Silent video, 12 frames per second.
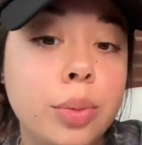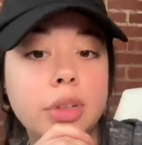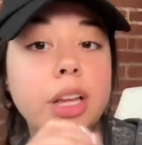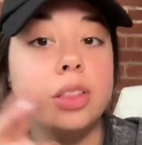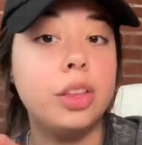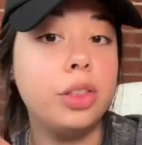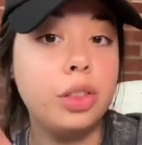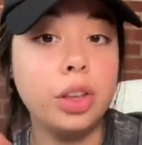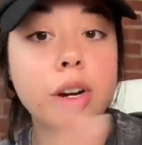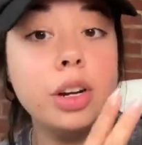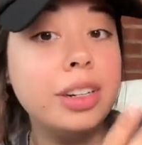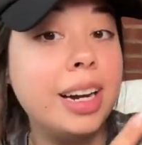And the
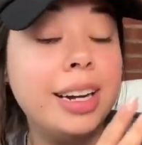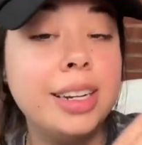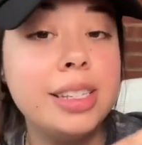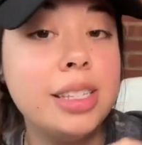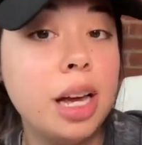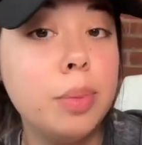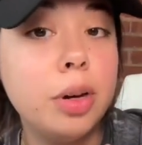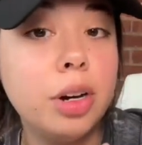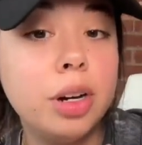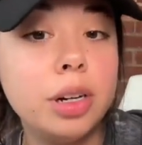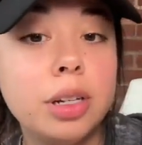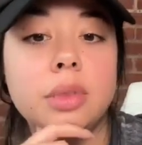third kind of sub
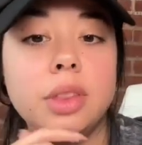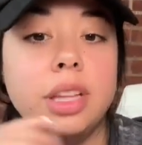hook,